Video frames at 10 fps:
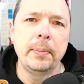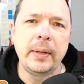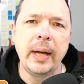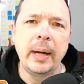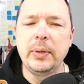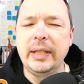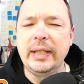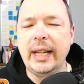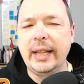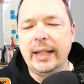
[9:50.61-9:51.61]
Sometimes we
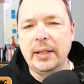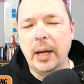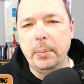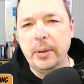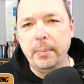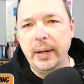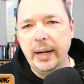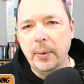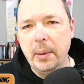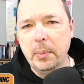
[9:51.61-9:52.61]
set this up to
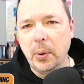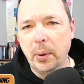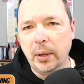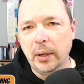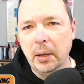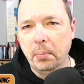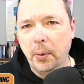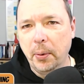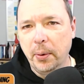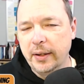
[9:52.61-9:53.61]
be way more
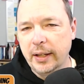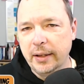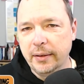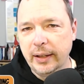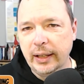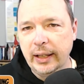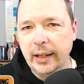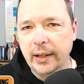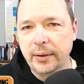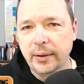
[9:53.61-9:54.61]
important than it really
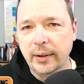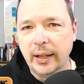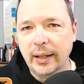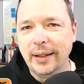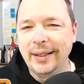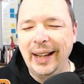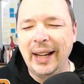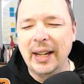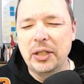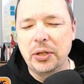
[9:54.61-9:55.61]
is.
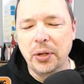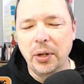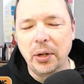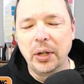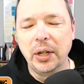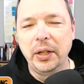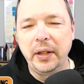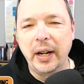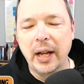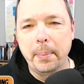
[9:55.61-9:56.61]
Yeah, sure.
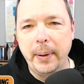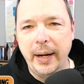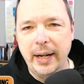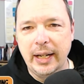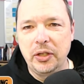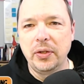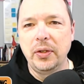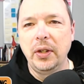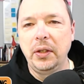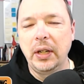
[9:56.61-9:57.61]
You got to pay
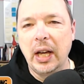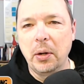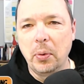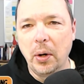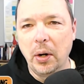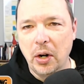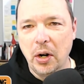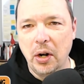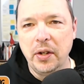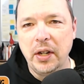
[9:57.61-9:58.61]
attention. You got to work
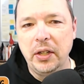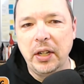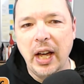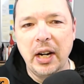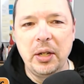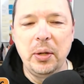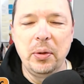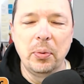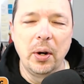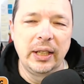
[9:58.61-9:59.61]
hard. You got to do
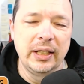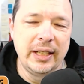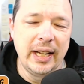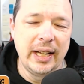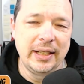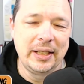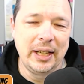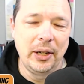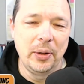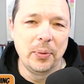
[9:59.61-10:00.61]
the work that's
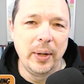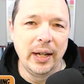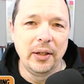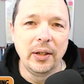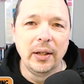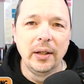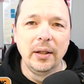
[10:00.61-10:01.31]
necessary to win.